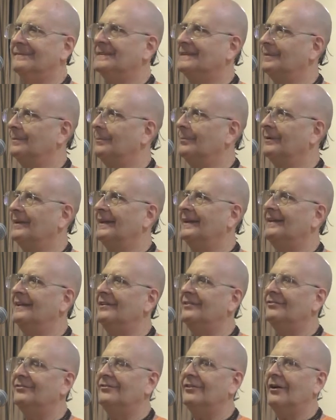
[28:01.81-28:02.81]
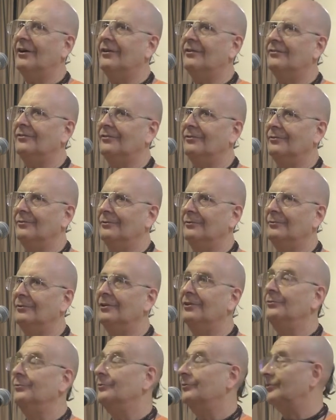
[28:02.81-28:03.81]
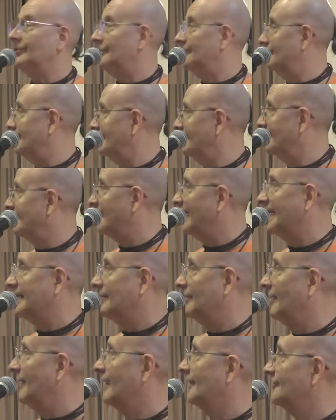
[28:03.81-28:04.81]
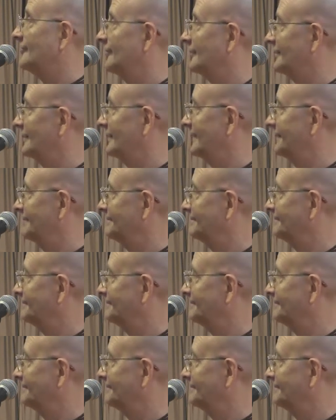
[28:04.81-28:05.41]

completely start to lose it psychologically,